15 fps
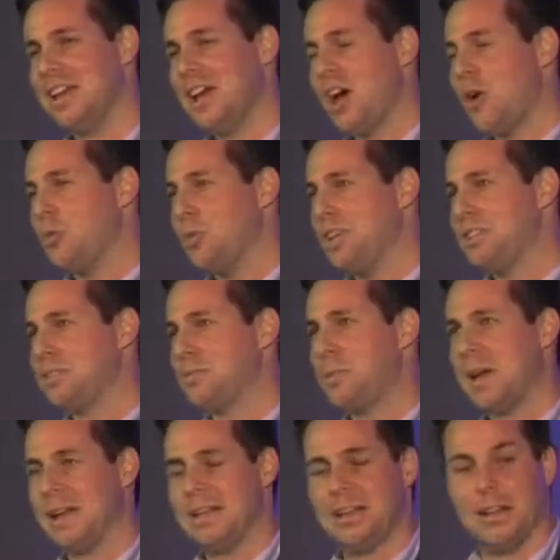we spent
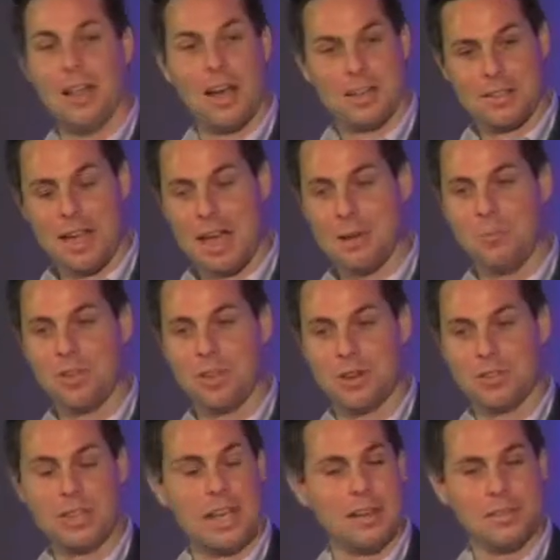a lot of time with our
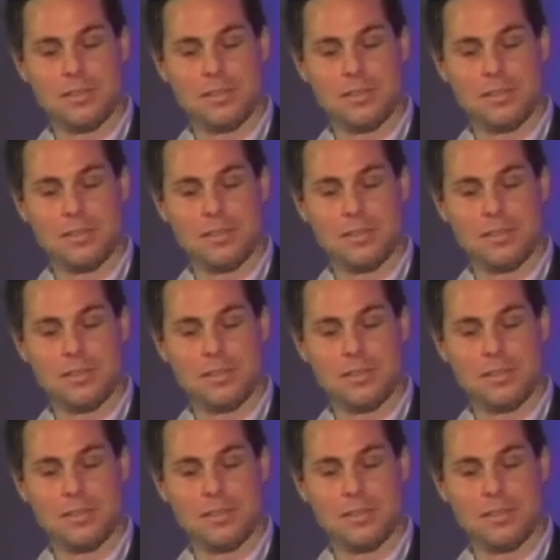sales